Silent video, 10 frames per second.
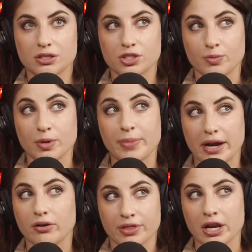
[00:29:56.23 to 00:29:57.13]
to be
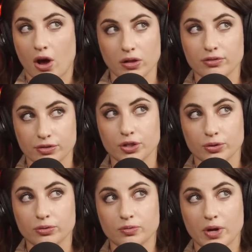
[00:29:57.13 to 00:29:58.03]
better than all of
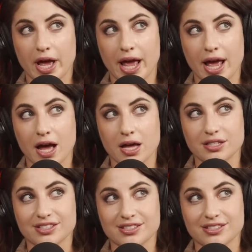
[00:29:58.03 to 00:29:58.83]
you. And